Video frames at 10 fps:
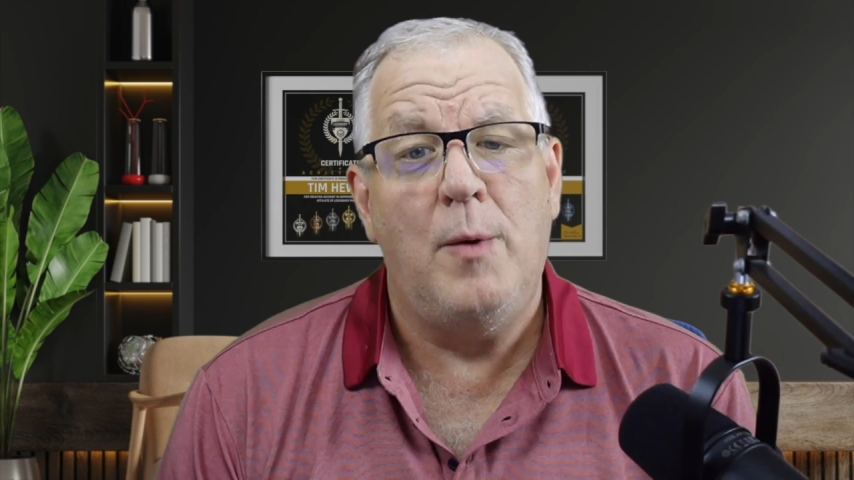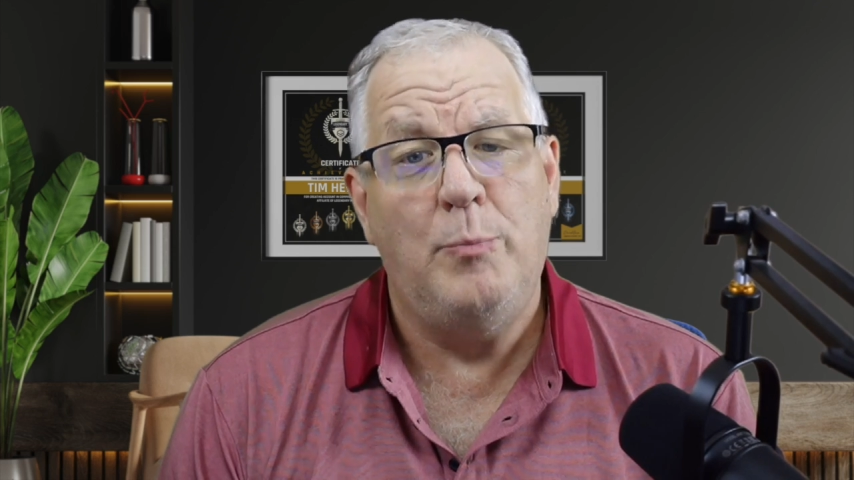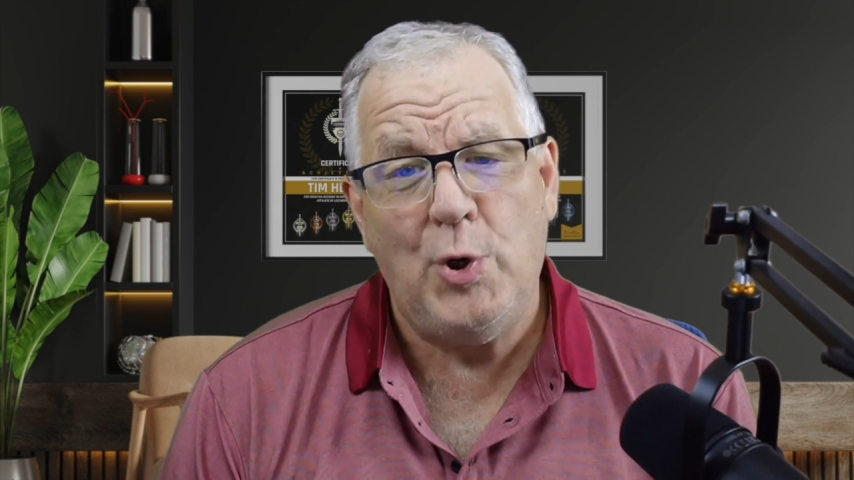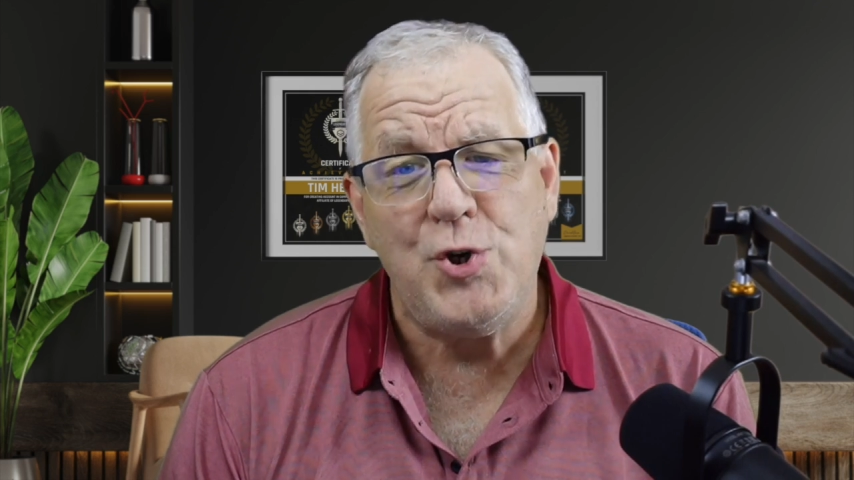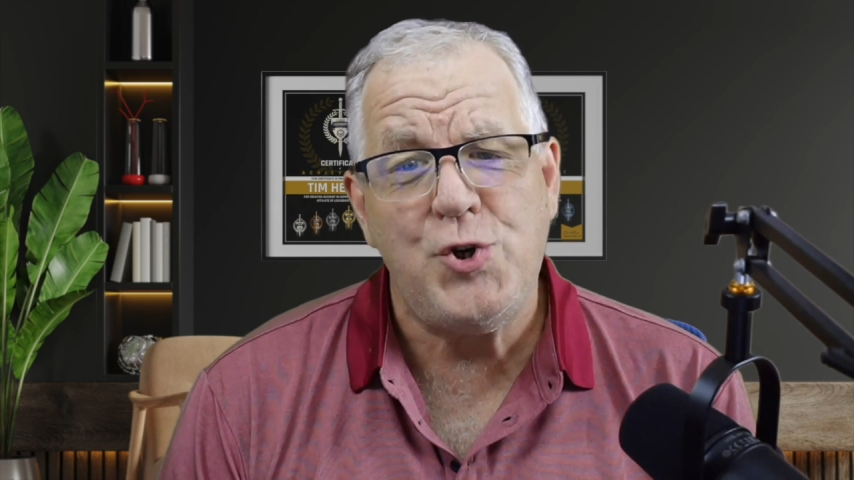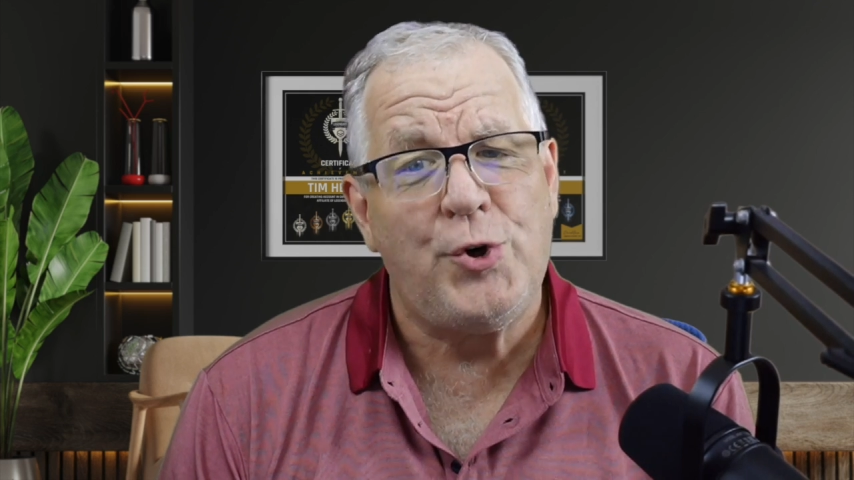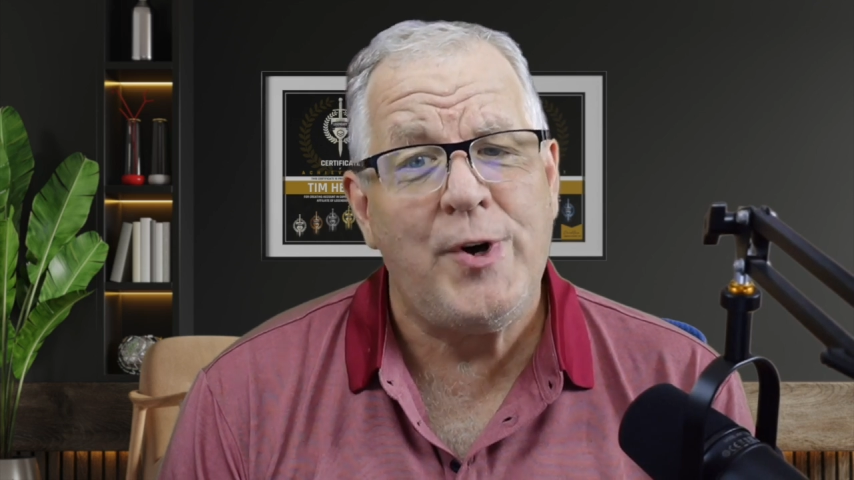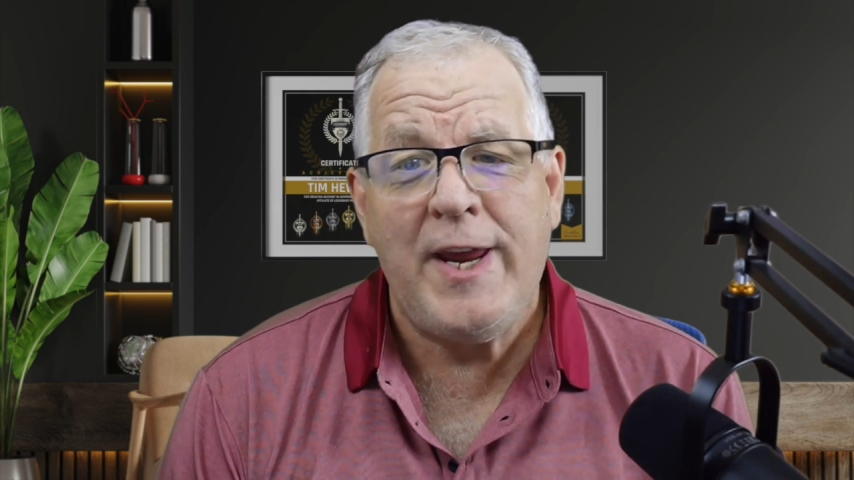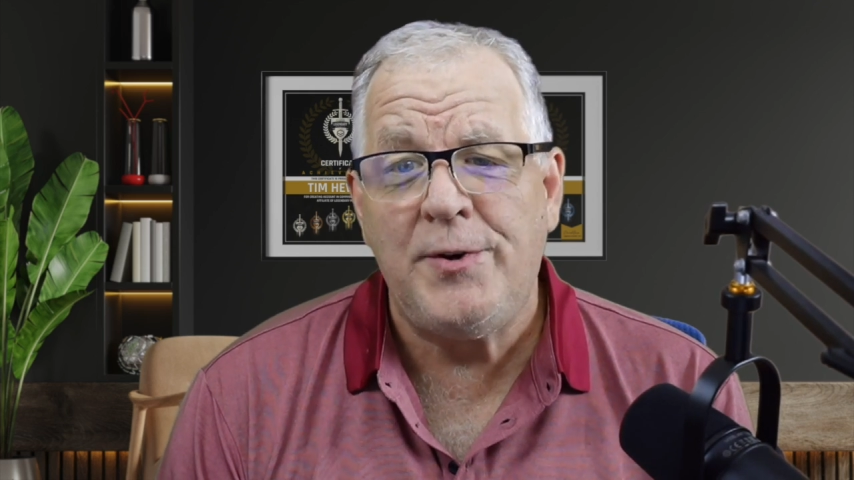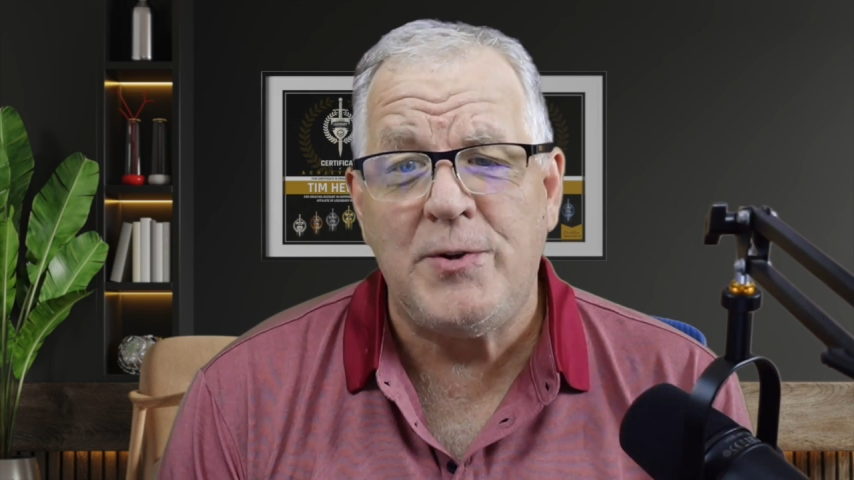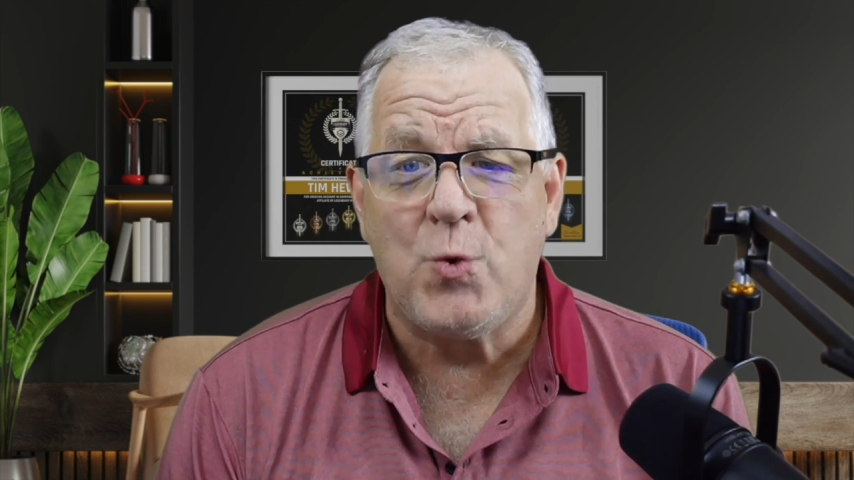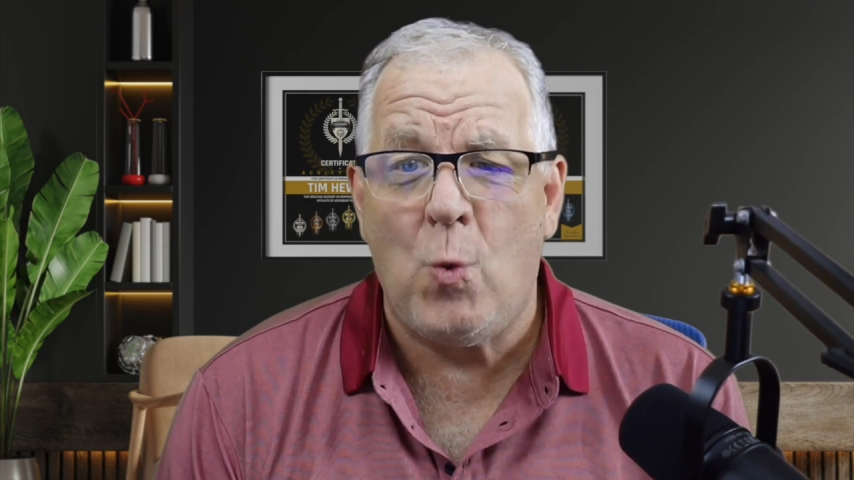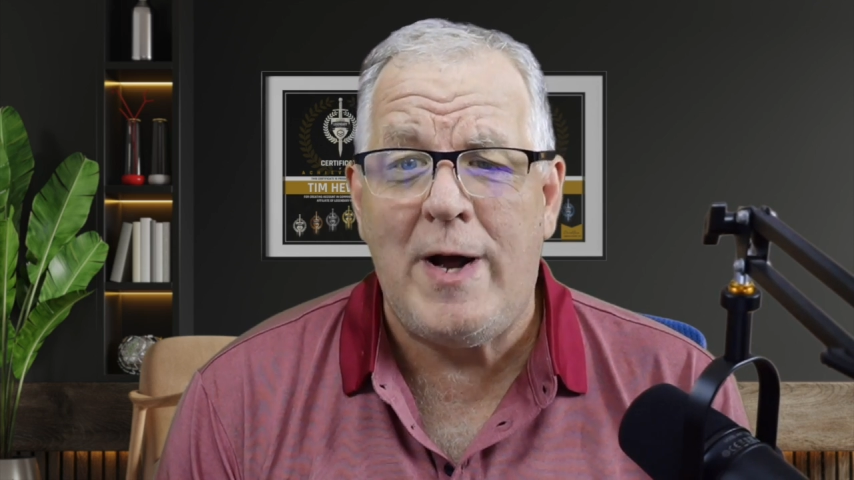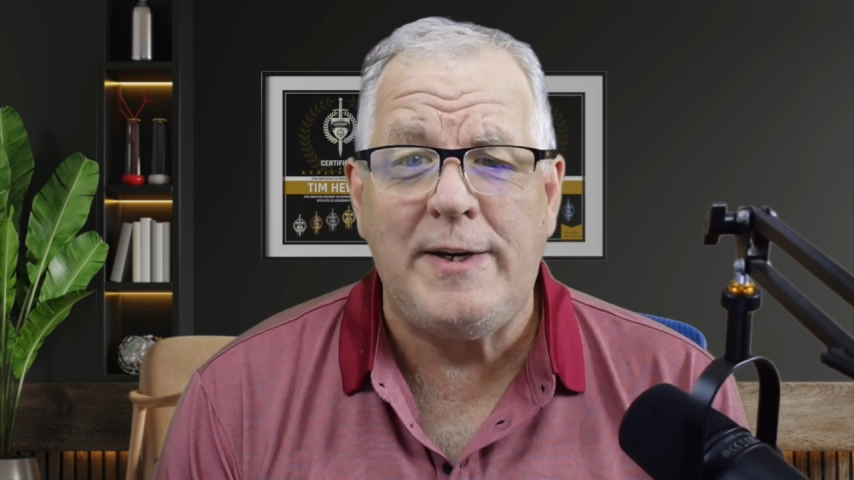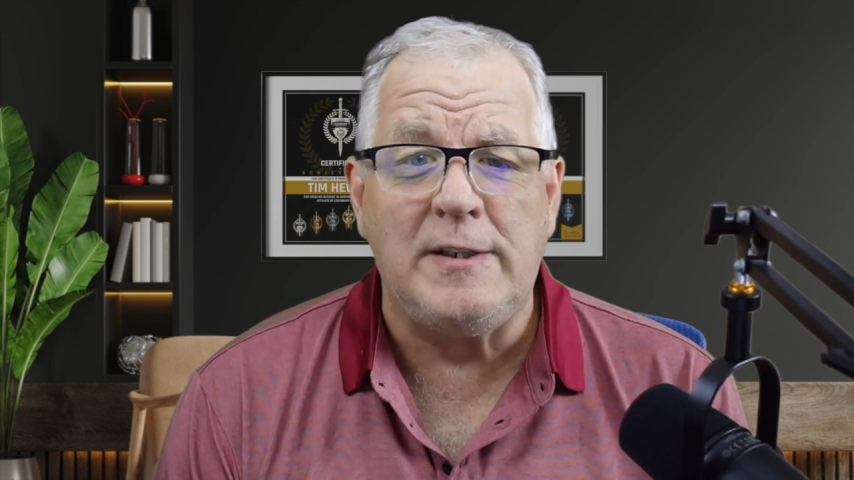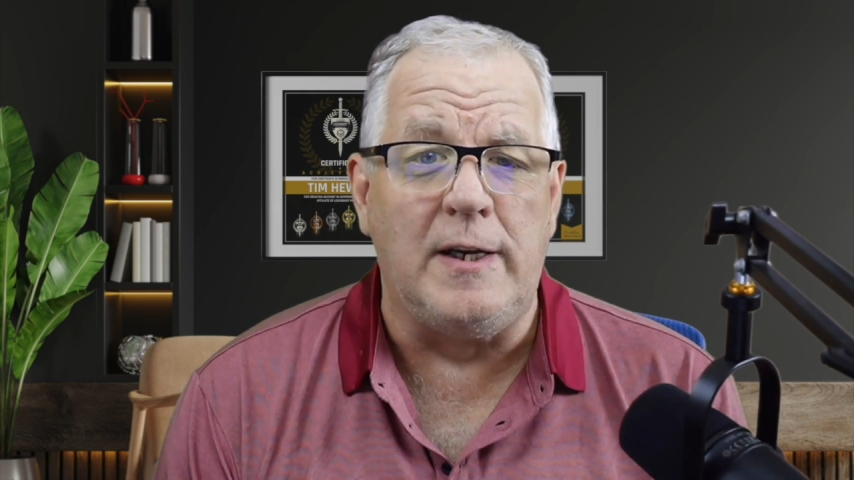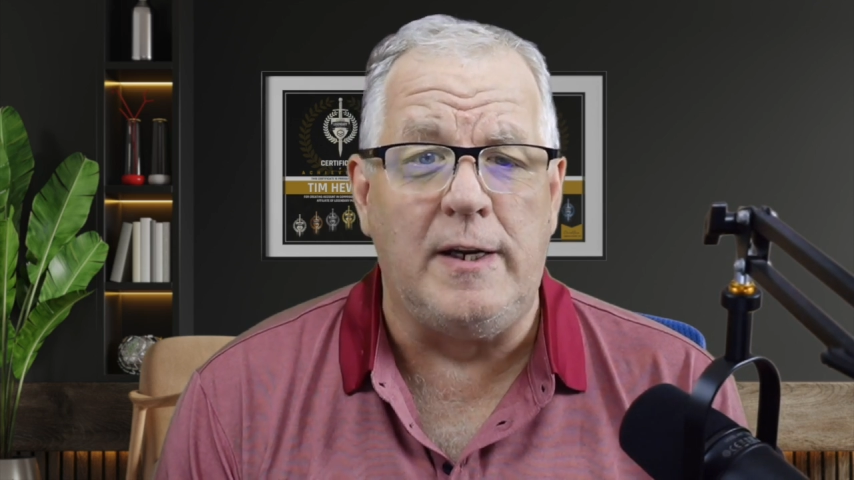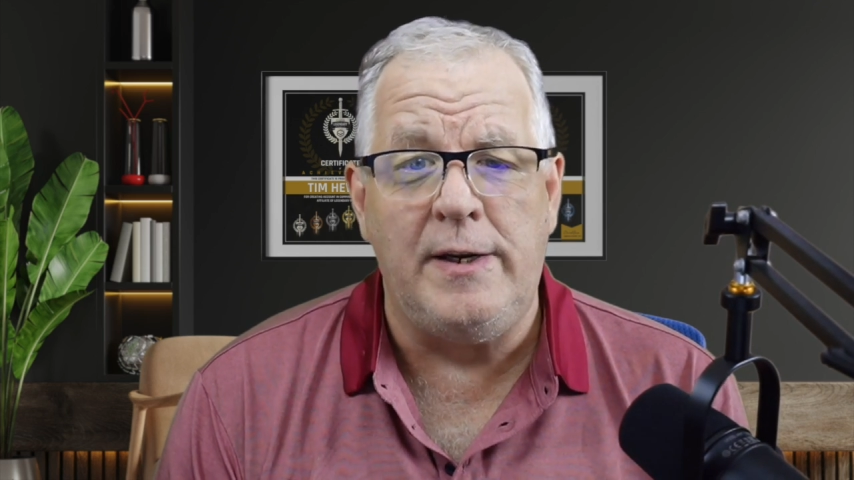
Push your handles widely